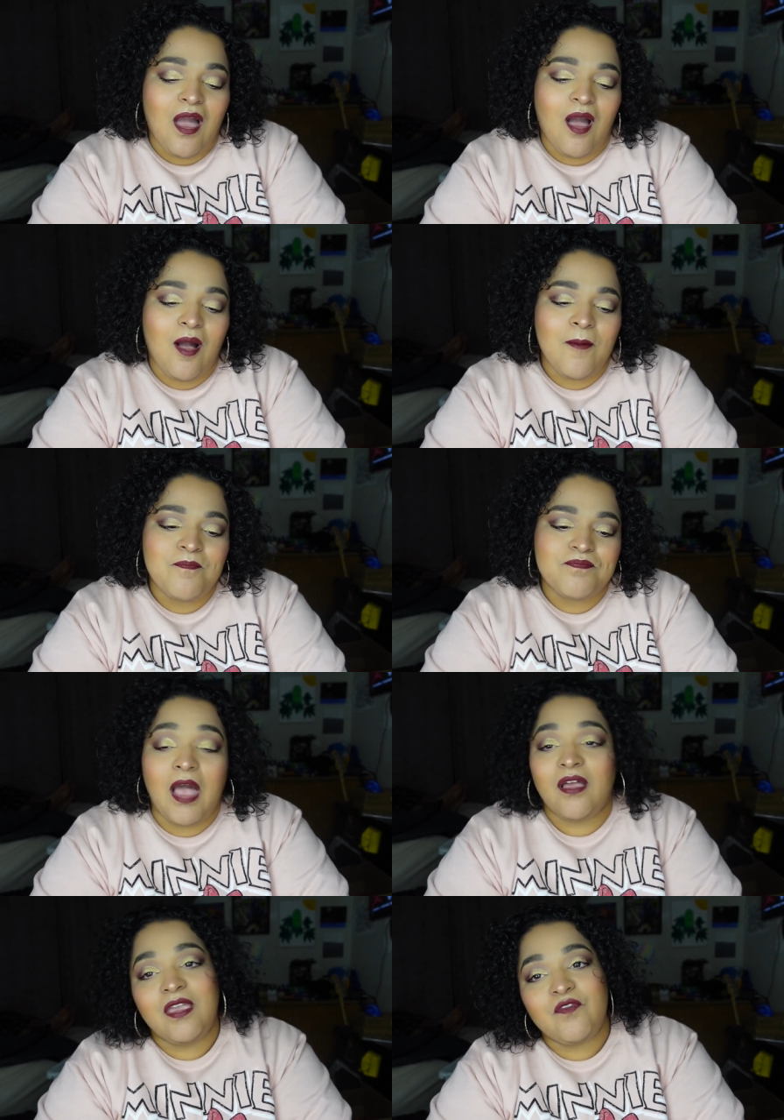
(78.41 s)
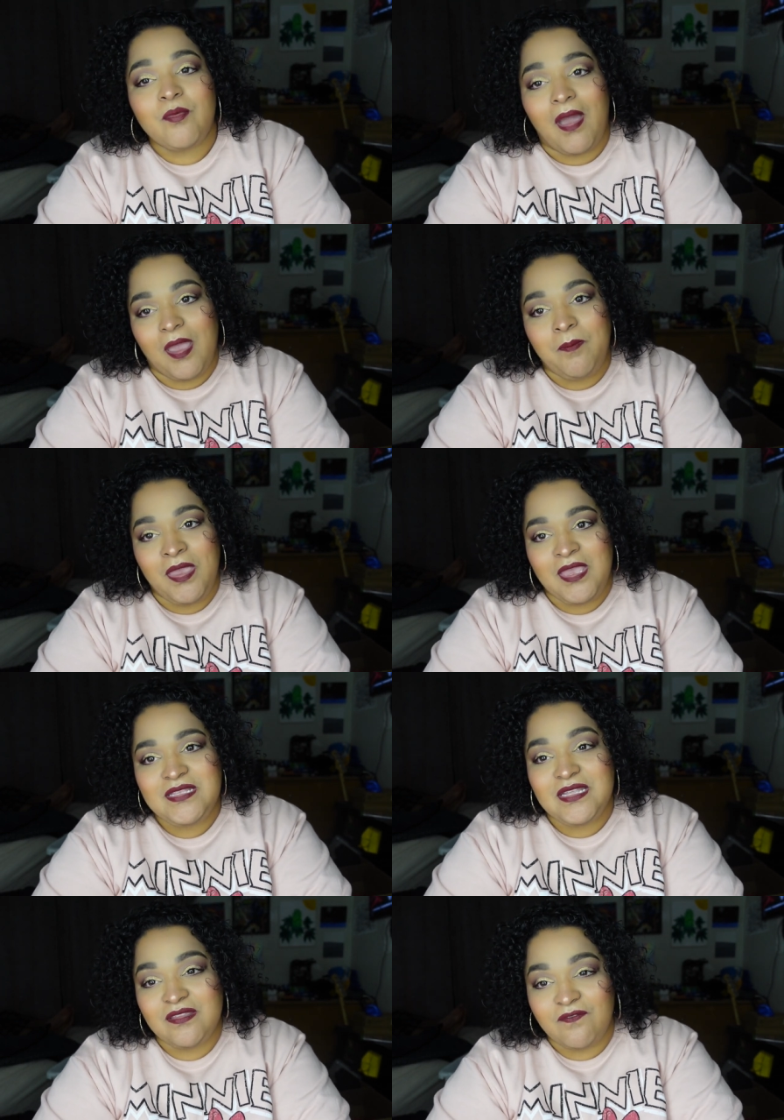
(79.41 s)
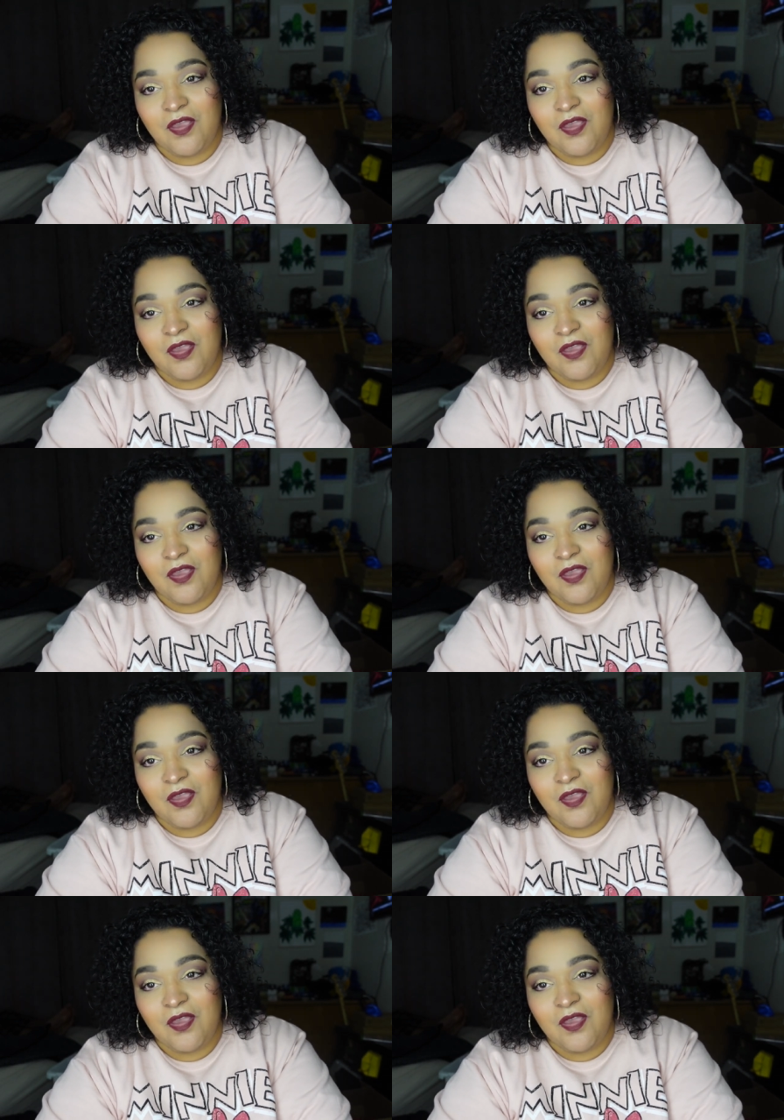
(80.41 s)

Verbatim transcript: Um, I'll give you my opinions at the